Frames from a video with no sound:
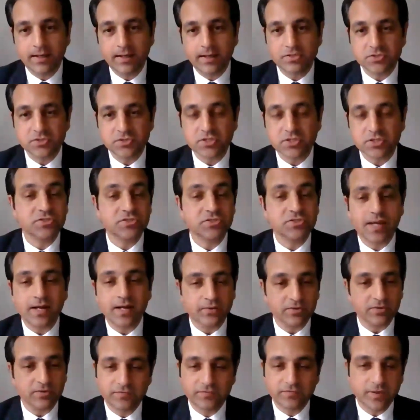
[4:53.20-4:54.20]
just out
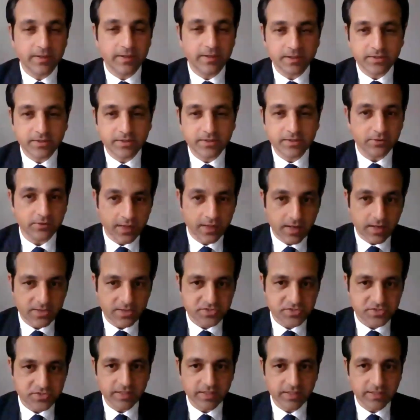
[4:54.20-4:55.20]
of
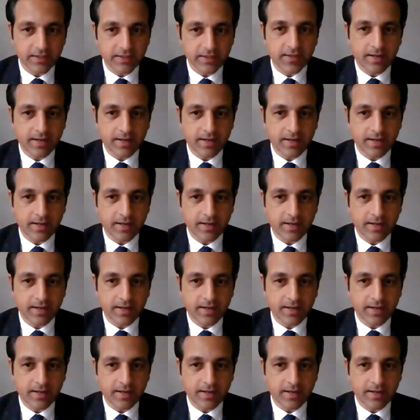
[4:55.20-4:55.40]
curiosity.